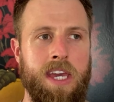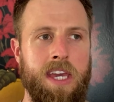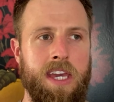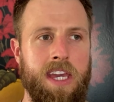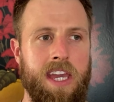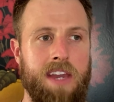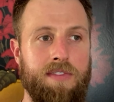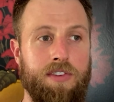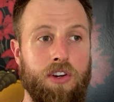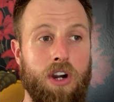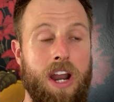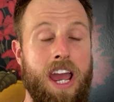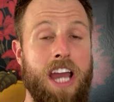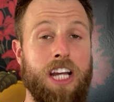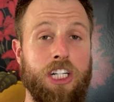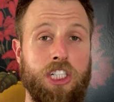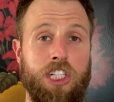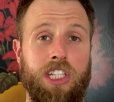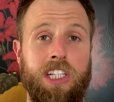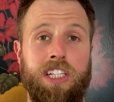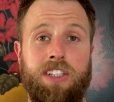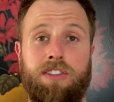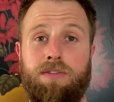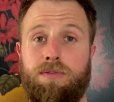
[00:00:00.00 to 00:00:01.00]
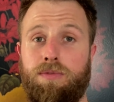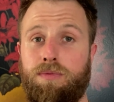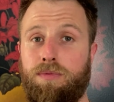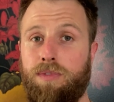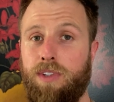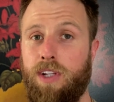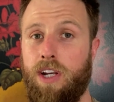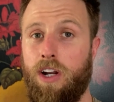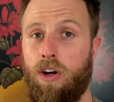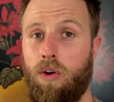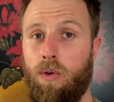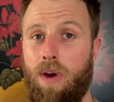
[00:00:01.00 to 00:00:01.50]
if you're actually,
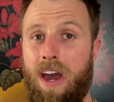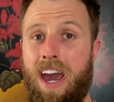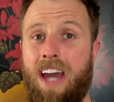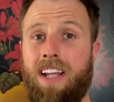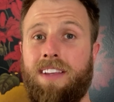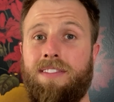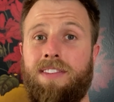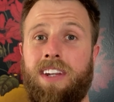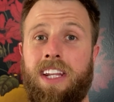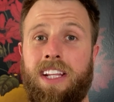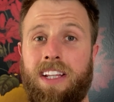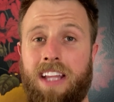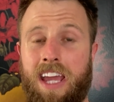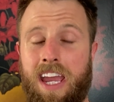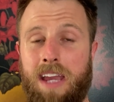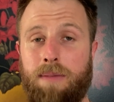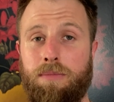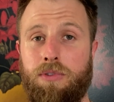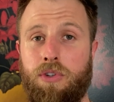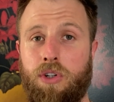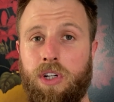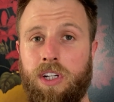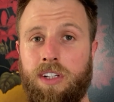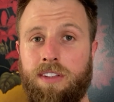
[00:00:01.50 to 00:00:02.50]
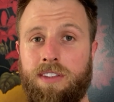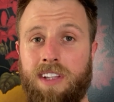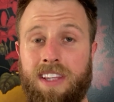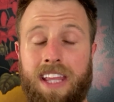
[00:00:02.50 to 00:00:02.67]
activating the hamstrings,